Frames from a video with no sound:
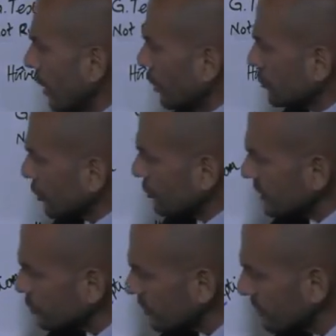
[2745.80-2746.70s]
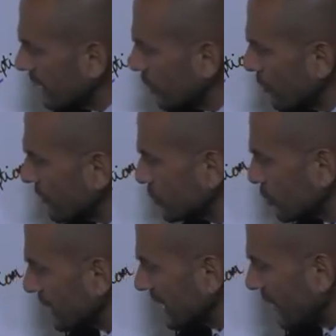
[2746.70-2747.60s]
So this would have been earth, this would
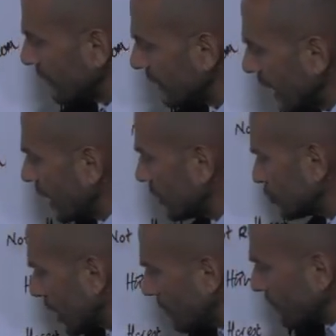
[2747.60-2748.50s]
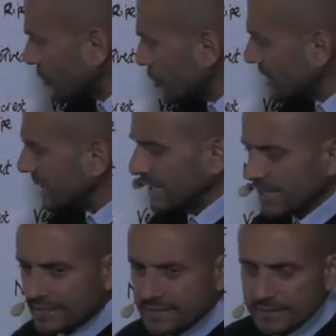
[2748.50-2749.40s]
have been heaven. Jump 30
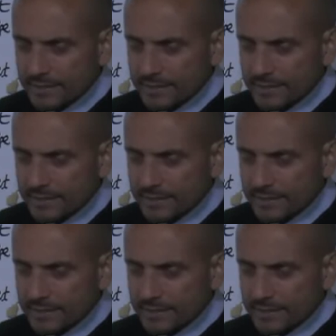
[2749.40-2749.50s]
years.